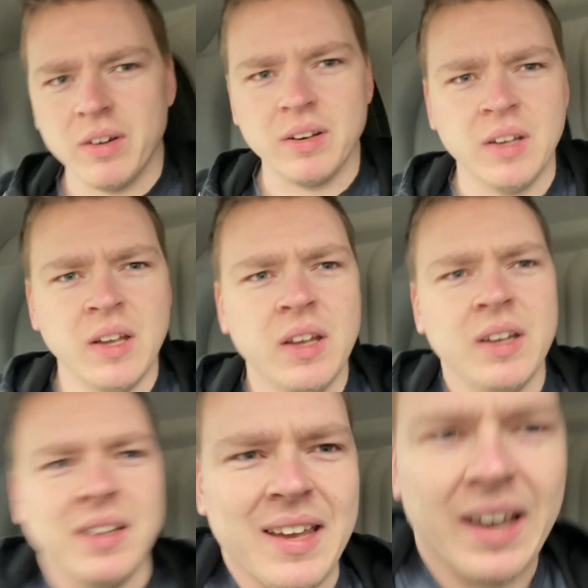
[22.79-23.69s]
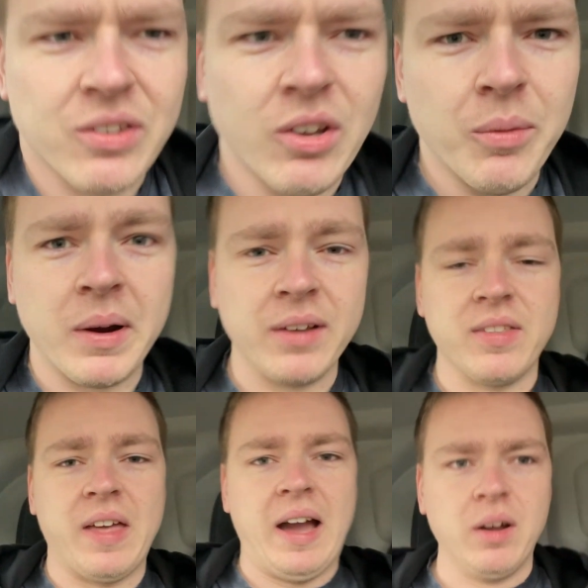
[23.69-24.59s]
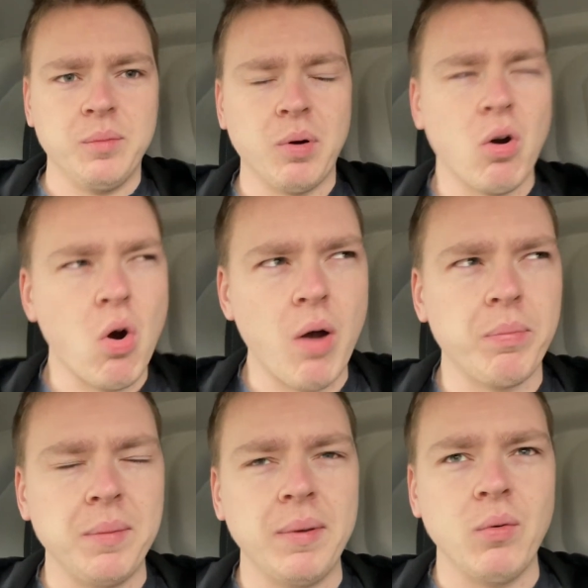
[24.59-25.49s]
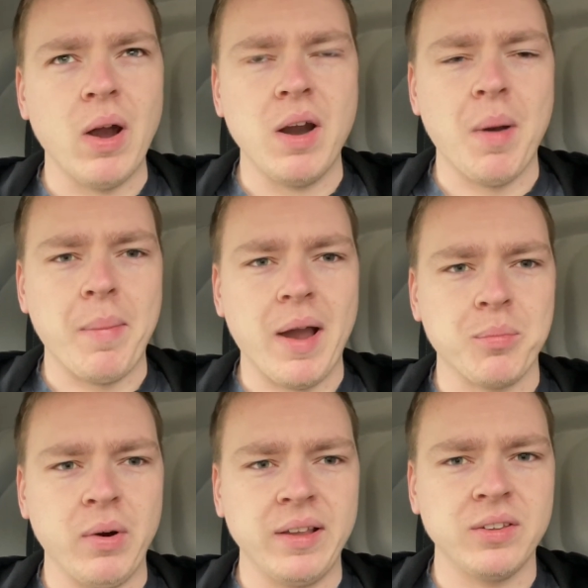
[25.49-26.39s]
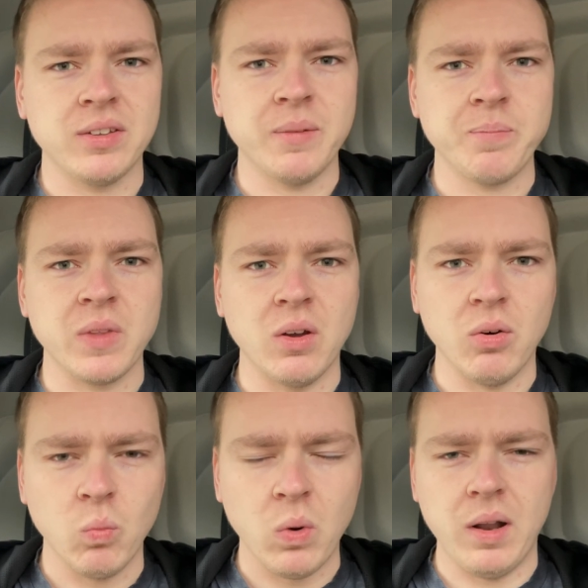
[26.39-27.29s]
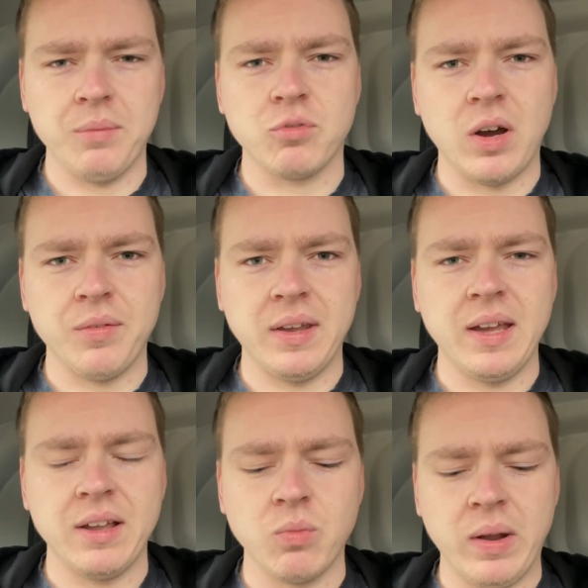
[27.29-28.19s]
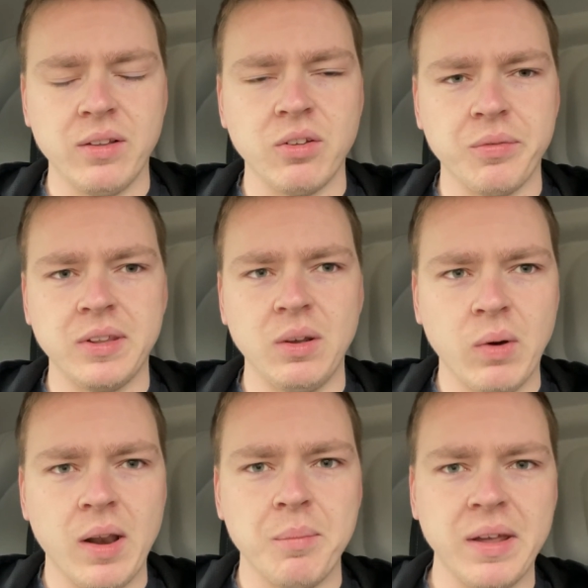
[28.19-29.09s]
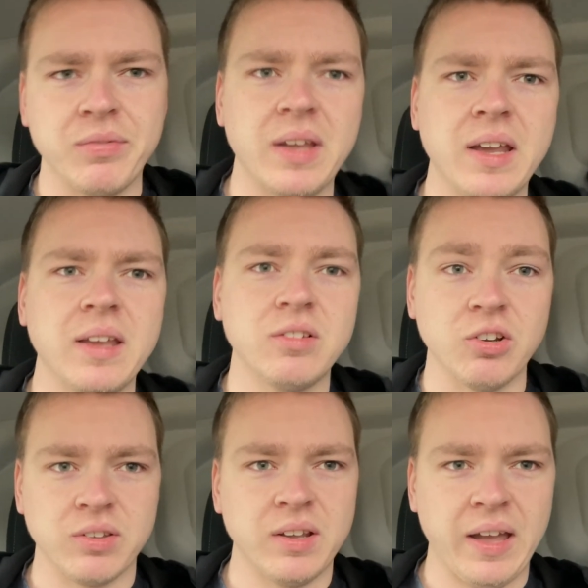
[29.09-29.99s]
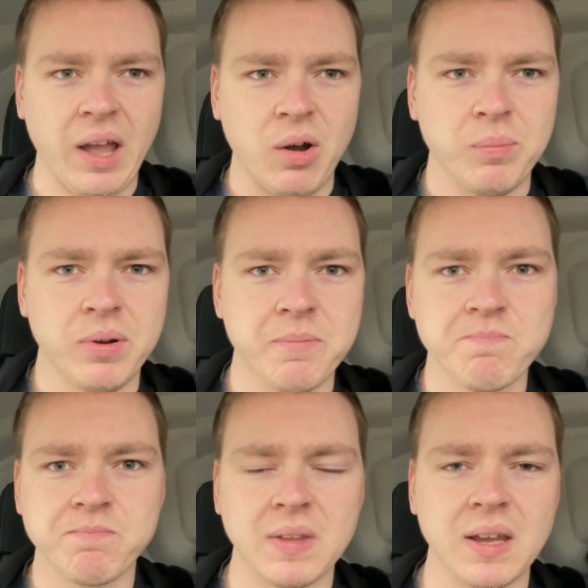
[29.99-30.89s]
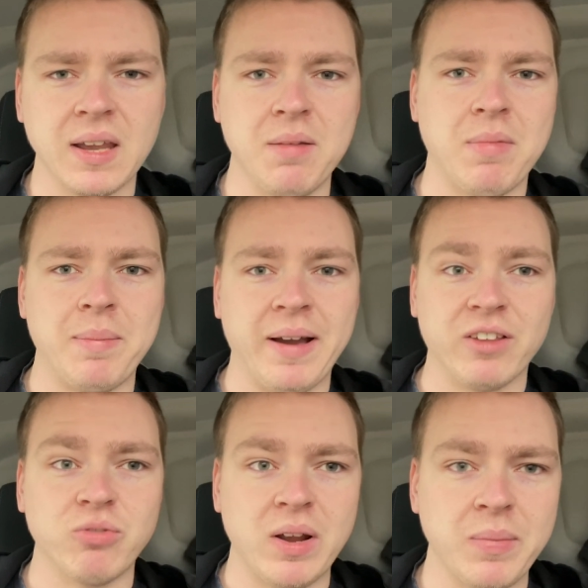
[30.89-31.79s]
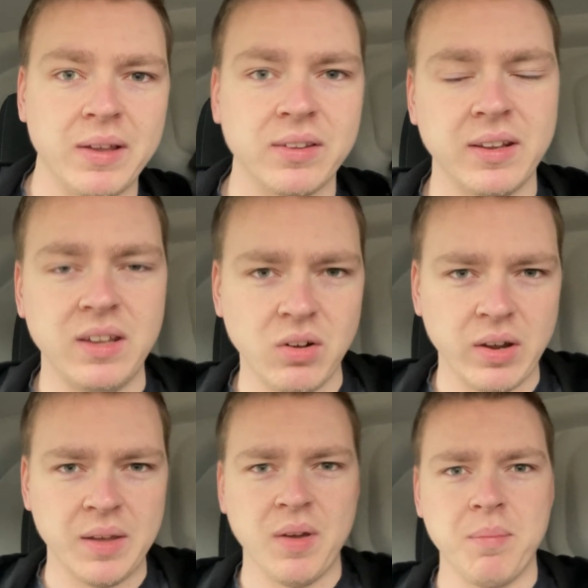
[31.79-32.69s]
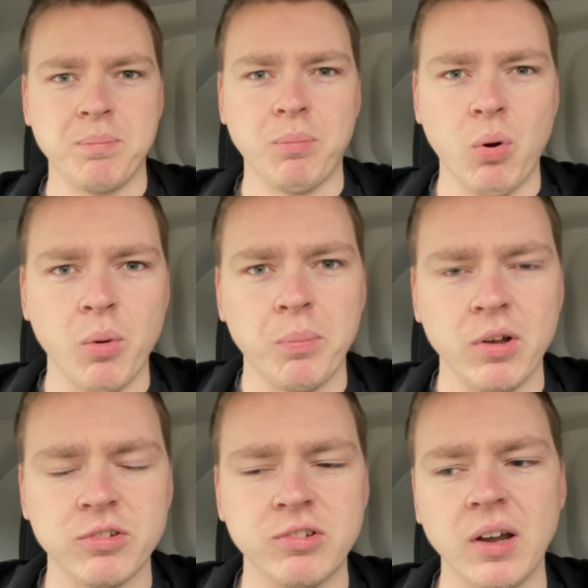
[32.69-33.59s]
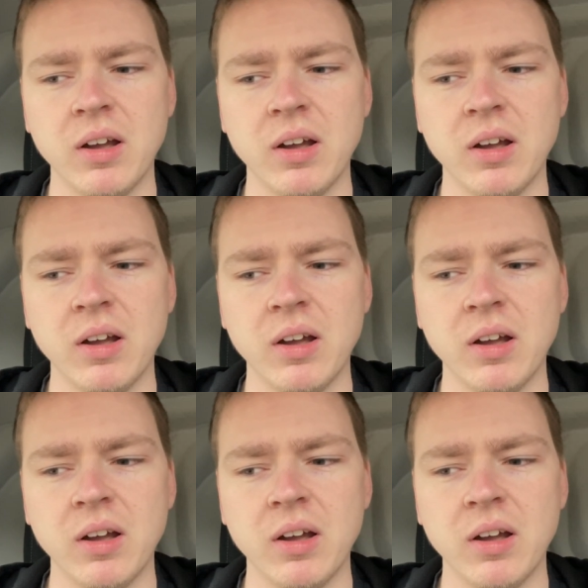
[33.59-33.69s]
And so because of that, I'm going to probably be wearing my back brace while I'm driving, as well as obviously while I'm lifting, just to help keep my back straight basically and not give it a poor posture.